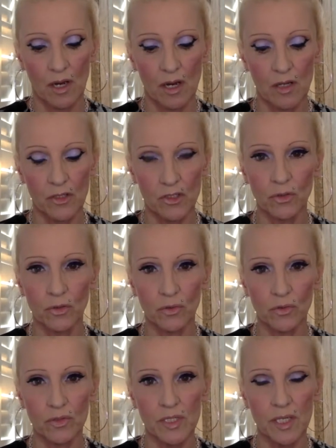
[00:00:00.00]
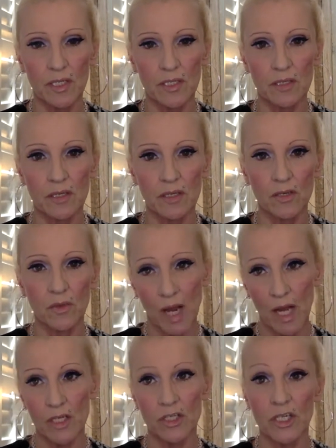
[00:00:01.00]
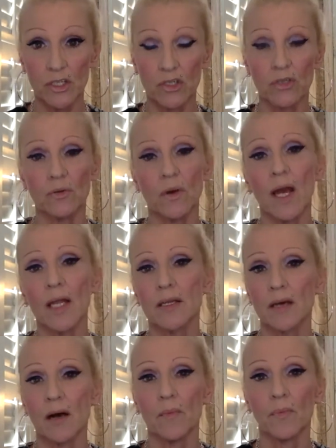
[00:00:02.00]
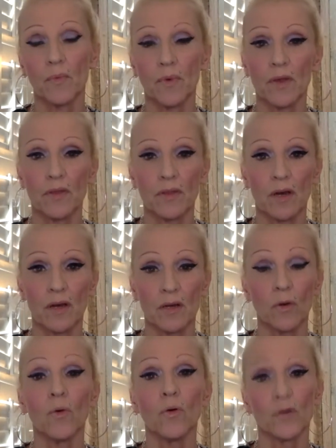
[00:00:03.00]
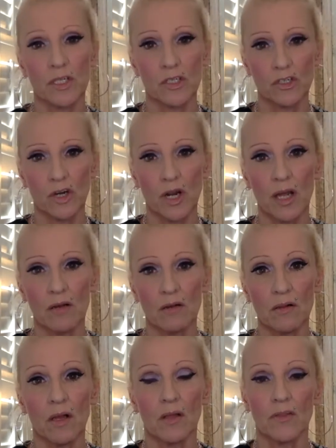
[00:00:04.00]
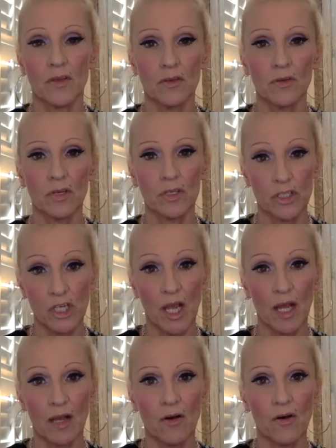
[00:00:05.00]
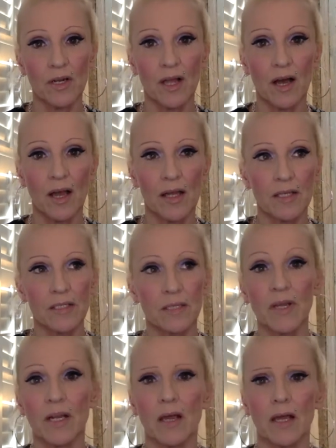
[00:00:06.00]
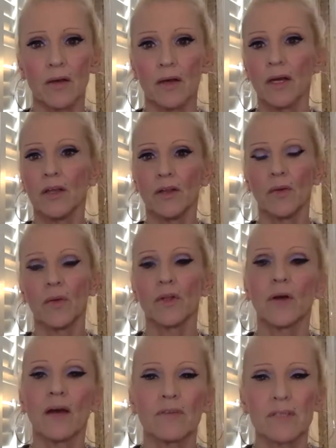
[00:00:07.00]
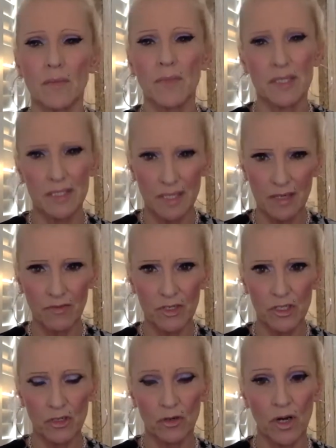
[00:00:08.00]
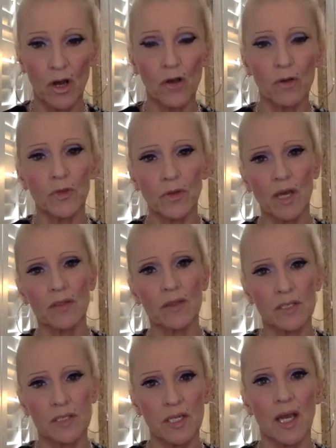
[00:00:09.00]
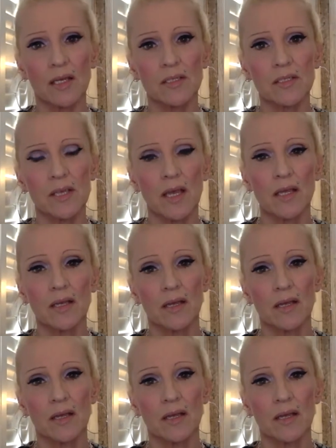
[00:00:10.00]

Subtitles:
tools is that you actually do end up with an audit trail that you can check online. It's a bit like, when you're having something delivered to your home, you get these texts saying,